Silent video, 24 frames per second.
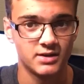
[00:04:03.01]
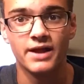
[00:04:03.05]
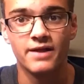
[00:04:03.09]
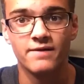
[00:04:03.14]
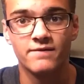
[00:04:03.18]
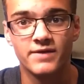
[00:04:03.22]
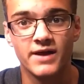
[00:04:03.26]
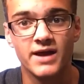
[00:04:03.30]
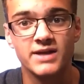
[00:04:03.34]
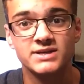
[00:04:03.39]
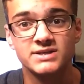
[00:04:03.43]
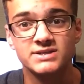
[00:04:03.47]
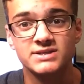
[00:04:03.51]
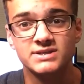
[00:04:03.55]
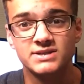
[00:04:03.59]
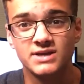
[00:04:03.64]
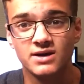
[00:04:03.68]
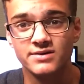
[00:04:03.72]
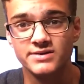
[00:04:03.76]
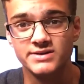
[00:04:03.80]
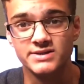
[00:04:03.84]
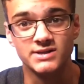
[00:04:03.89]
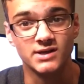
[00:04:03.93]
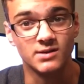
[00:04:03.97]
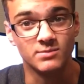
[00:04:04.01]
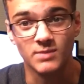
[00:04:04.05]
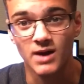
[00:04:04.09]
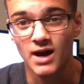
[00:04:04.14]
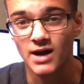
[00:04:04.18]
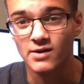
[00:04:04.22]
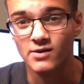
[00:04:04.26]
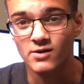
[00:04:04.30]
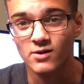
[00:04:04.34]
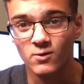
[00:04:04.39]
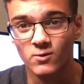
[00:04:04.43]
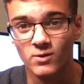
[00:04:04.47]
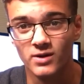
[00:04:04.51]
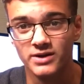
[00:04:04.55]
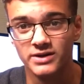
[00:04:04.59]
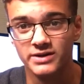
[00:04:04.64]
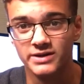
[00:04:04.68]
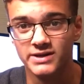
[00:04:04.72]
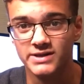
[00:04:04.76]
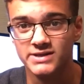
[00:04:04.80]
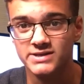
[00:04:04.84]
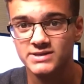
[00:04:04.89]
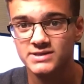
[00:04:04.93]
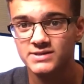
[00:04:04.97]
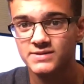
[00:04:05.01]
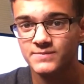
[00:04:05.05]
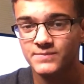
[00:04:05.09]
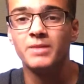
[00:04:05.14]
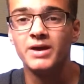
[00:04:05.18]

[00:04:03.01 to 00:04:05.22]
If that doesn't tell you something, I don't know what does.